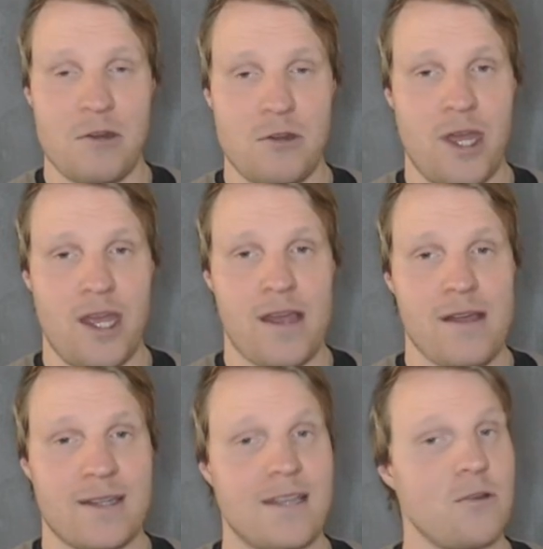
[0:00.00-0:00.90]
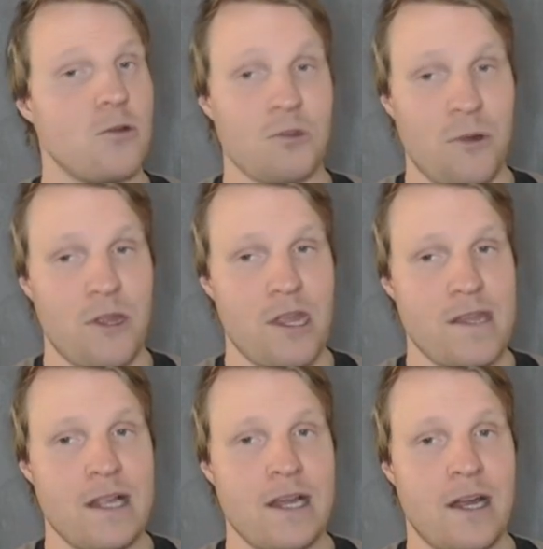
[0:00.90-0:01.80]
of the Week, because that's also part of the
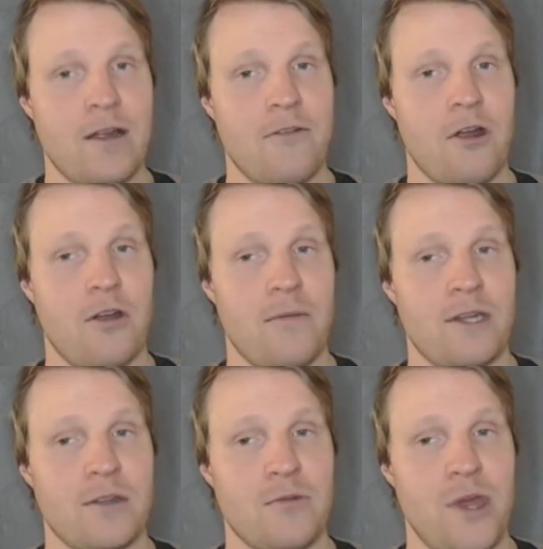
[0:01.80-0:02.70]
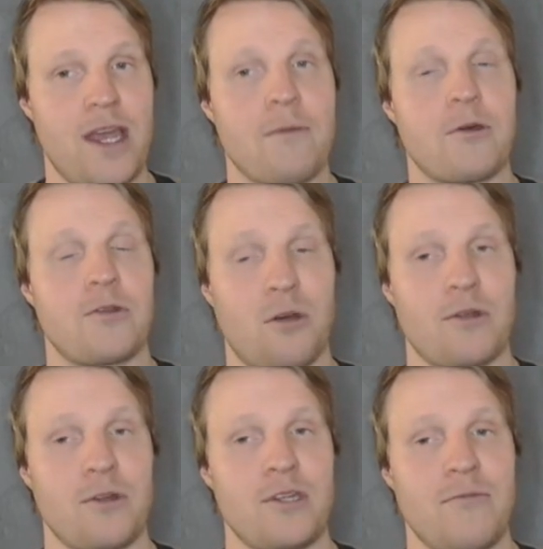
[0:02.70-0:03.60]
deal here. If you are the Manager of the Week, I'm going to talk
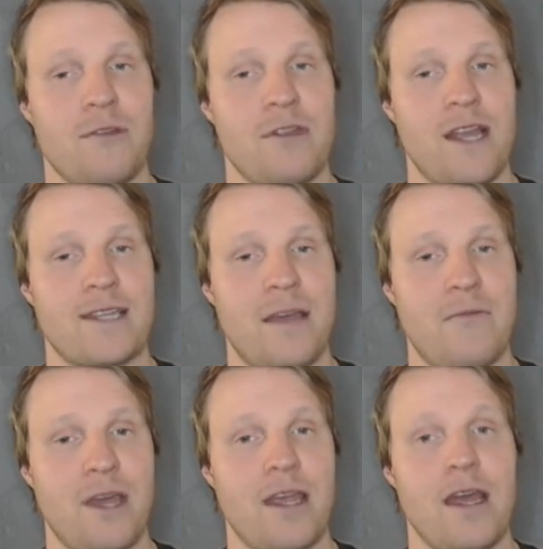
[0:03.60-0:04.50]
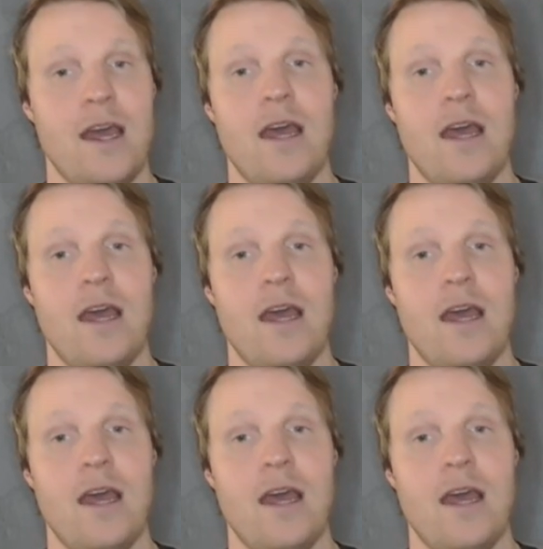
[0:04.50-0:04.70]
about your team for the next game week.